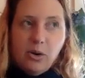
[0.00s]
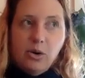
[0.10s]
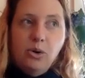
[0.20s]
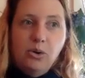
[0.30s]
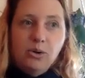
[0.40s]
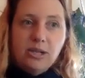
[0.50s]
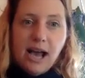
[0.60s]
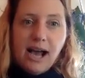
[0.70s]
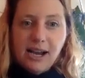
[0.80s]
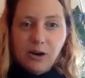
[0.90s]
who to
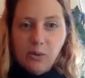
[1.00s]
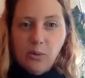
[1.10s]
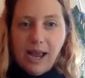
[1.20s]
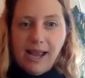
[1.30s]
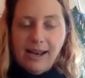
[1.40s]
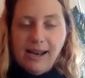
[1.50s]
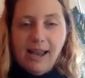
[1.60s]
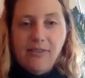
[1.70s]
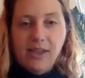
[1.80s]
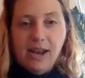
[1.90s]
hire when,
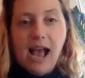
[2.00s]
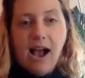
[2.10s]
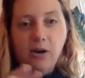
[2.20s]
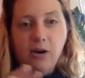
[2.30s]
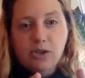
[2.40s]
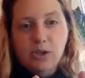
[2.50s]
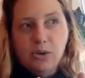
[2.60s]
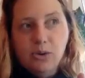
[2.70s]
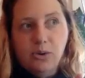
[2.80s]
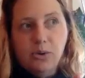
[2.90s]
and then how
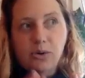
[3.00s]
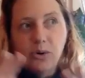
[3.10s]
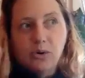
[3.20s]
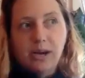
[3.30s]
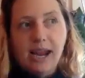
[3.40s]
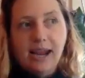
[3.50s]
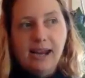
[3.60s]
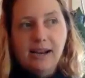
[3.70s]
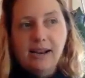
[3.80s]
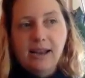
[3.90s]
to
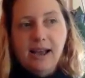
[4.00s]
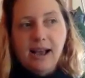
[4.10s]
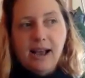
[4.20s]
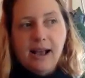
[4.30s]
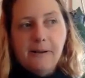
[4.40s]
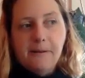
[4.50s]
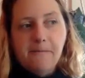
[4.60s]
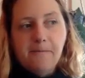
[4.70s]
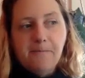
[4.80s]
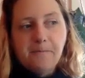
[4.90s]
create
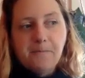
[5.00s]
um,